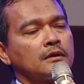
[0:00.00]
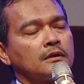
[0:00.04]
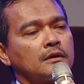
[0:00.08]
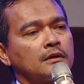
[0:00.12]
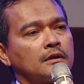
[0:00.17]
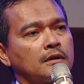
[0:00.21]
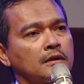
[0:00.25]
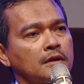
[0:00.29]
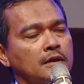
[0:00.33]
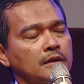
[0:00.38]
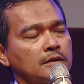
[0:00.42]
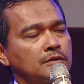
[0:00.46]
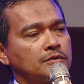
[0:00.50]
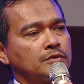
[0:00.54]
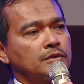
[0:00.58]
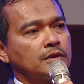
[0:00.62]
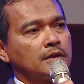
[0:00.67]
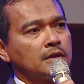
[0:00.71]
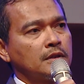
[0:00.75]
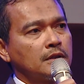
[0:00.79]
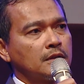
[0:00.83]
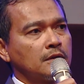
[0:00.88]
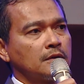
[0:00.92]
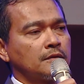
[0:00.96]
a
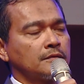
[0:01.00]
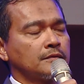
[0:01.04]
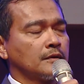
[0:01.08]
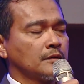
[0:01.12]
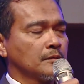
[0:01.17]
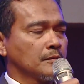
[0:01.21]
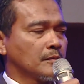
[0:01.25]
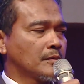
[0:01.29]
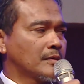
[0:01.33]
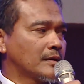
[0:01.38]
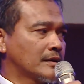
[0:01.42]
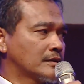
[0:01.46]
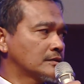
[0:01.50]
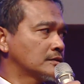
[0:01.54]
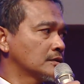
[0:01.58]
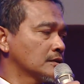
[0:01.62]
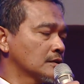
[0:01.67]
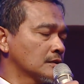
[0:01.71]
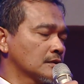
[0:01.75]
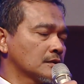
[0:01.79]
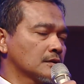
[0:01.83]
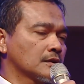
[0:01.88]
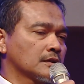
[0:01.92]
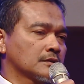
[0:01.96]
country of
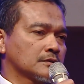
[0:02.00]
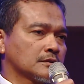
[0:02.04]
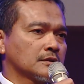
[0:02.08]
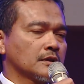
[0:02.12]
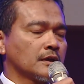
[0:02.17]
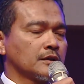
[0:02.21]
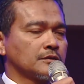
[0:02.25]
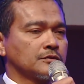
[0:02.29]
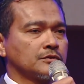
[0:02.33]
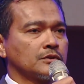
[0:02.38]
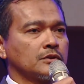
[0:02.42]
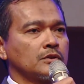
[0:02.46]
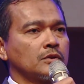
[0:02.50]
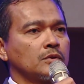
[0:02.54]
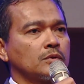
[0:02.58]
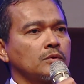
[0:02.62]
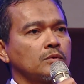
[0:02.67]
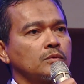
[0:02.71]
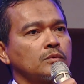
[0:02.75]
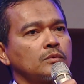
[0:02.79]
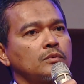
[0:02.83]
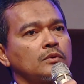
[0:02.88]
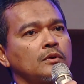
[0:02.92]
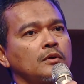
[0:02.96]
Malaysia as a net
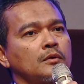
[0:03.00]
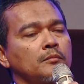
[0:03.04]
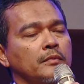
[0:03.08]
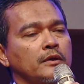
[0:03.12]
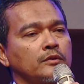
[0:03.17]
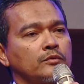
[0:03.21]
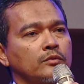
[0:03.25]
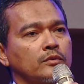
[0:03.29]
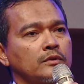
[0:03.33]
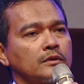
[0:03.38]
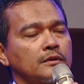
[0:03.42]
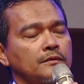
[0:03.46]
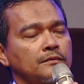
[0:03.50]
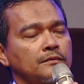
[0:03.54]
zero by as